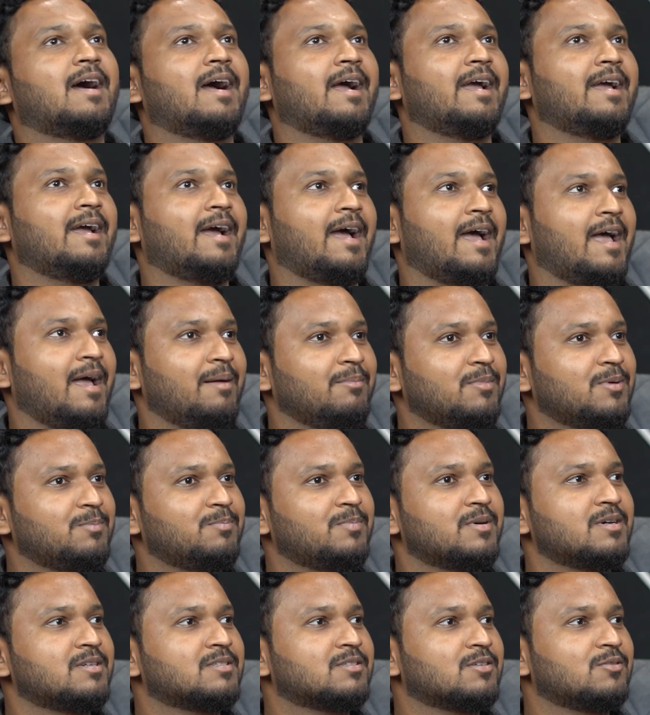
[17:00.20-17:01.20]
I am a
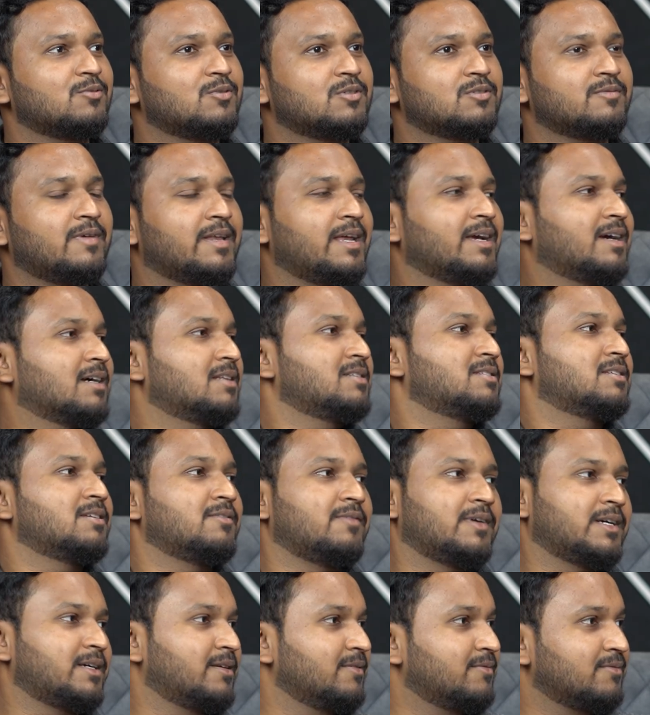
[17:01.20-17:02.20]
person who is very
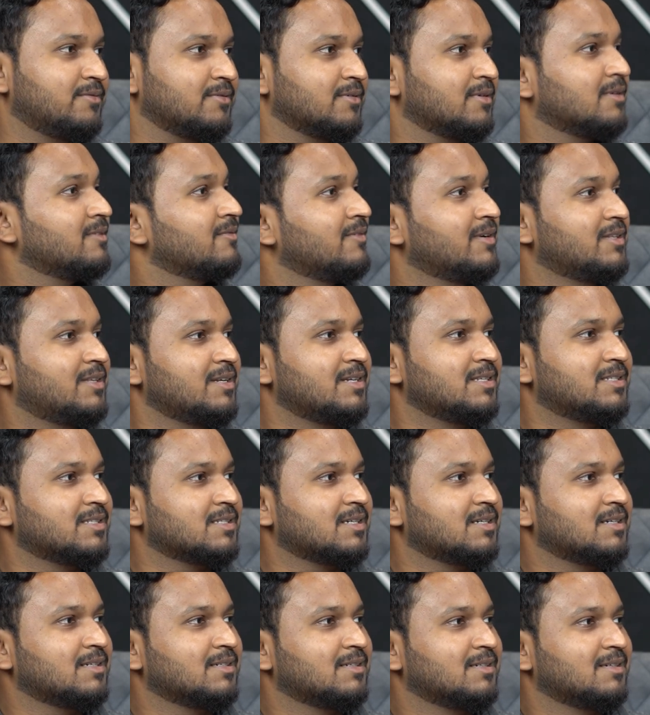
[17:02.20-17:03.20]
conservative with risk.